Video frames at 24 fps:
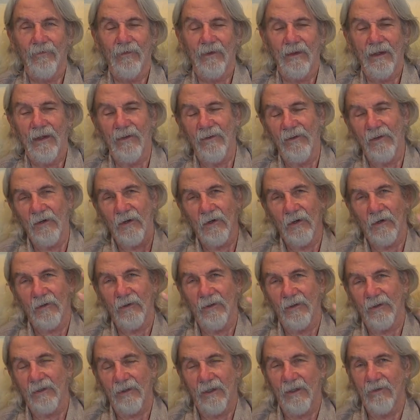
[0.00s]
and the Ark of
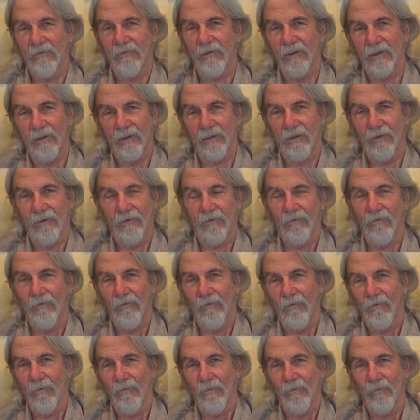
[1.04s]
the Covenant
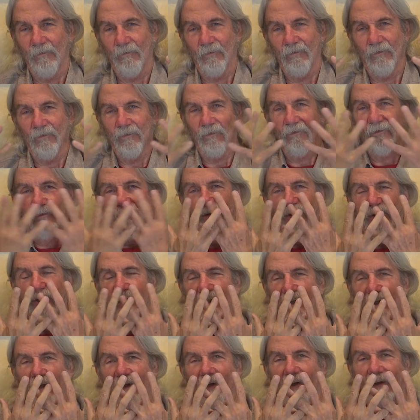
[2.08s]
to
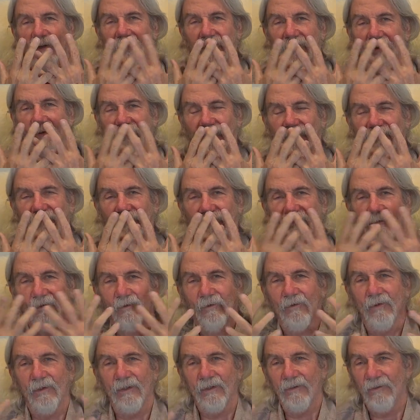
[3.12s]
get along.
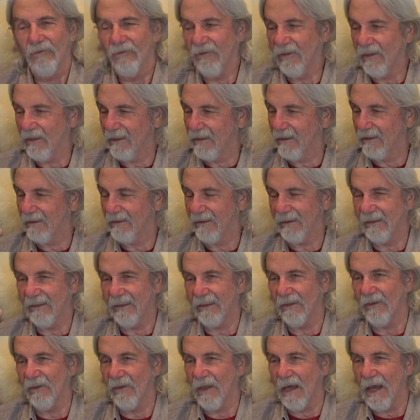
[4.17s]
Seeking to
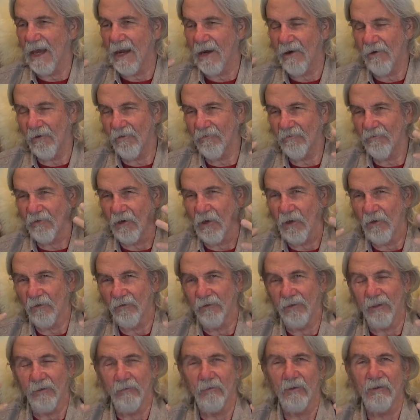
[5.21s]
get our
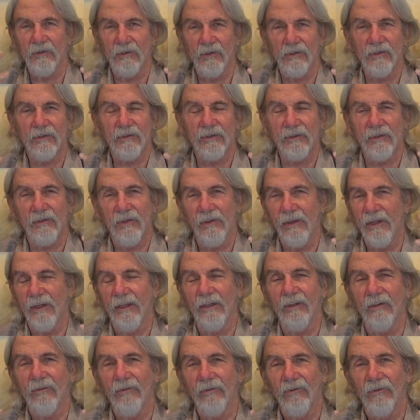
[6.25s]
false images and
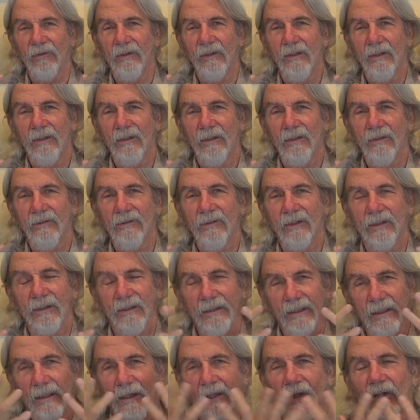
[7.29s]
things to
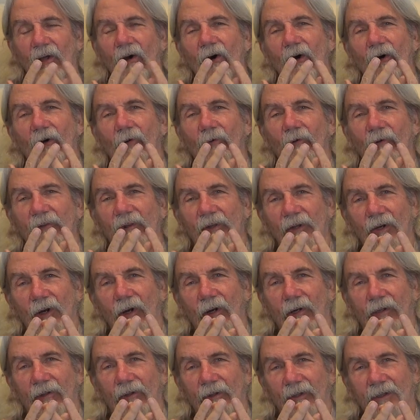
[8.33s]
get along with the
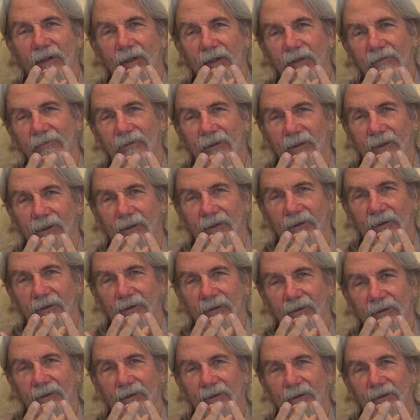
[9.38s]
Ark of the Covenant.
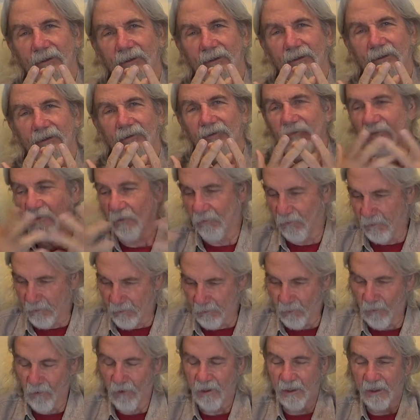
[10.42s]
So we
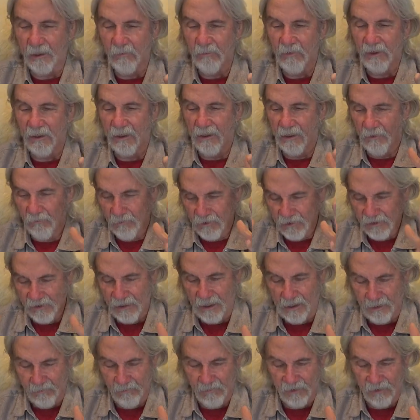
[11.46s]
bring them in and we set them